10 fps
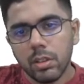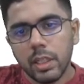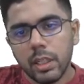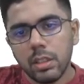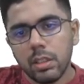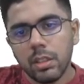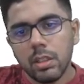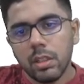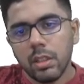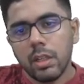10,
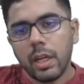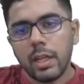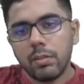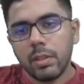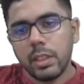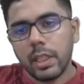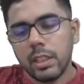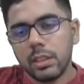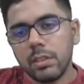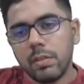and when 10
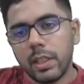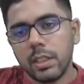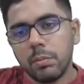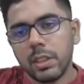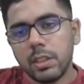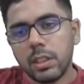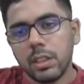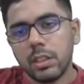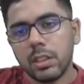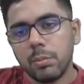is divided by 3
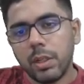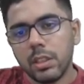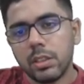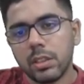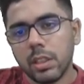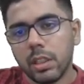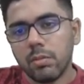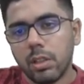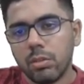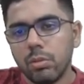the remainder is again 1.